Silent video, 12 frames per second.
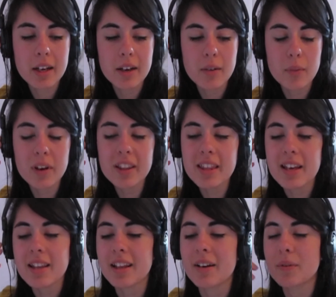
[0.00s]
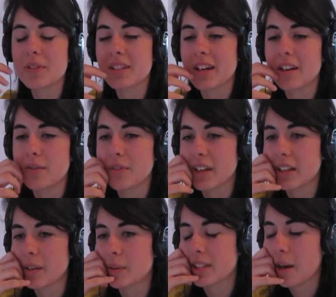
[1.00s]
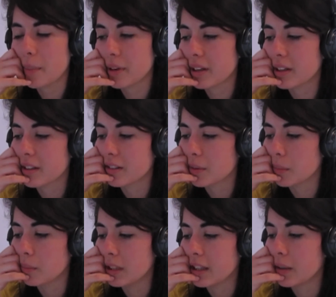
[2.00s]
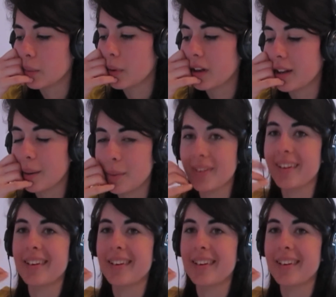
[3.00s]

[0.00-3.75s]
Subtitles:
One thing that it was kind of funny that was happening to me while I was